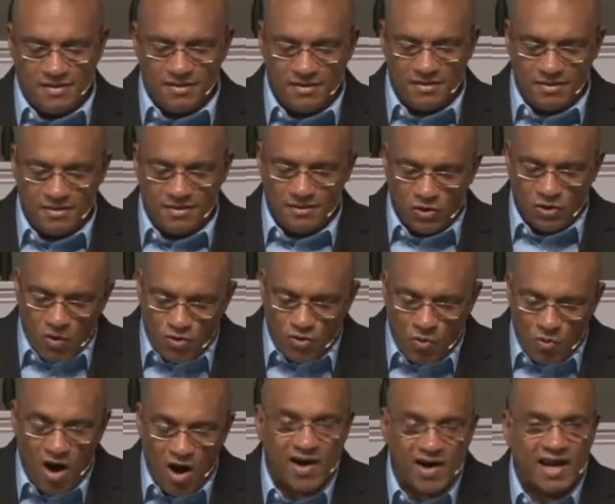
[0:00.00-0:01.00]
The word
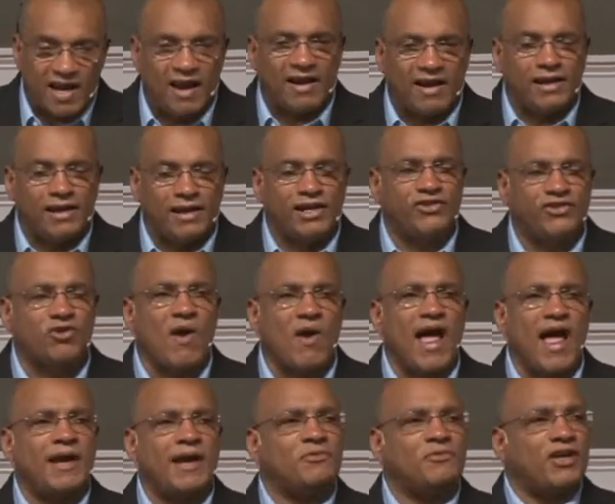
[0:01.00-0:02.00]
worry here, it
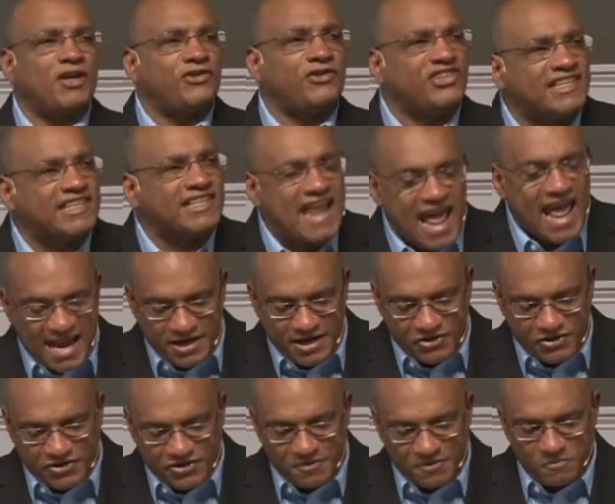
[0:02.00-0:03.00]
describes a
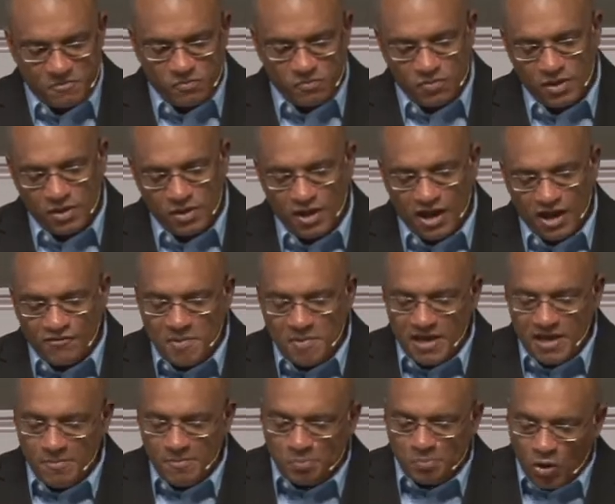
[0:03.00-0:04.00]
state of
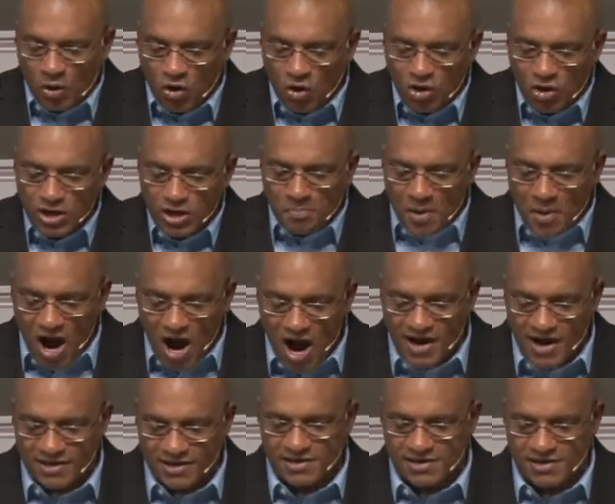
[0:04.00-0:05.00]
being pulled apart.